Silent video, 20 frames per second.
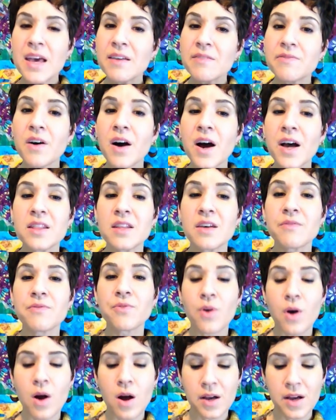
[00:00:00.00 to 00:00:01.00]
find that
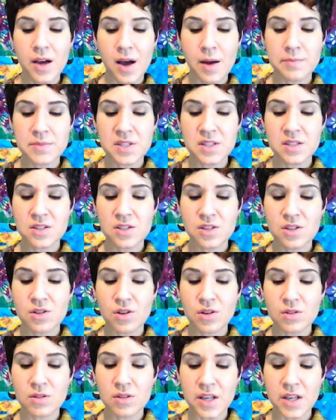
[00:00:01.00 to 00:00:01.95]
frog comes into their